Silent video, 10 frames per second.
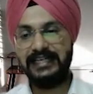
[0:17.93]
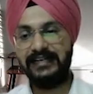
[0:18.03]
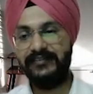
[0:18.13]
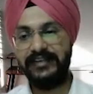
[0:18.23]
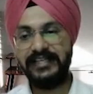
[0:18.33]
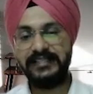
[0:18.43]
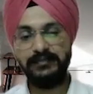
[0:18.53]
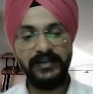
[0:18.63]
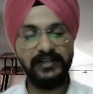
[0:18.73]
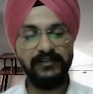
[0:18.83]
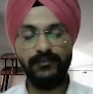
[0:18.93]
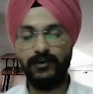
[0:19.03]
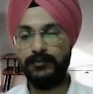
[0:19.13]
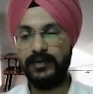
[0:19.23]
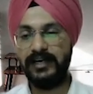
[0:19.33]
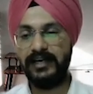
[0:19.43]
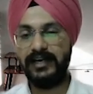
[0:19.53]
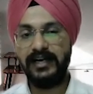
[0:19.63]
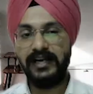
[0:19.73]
a very special formula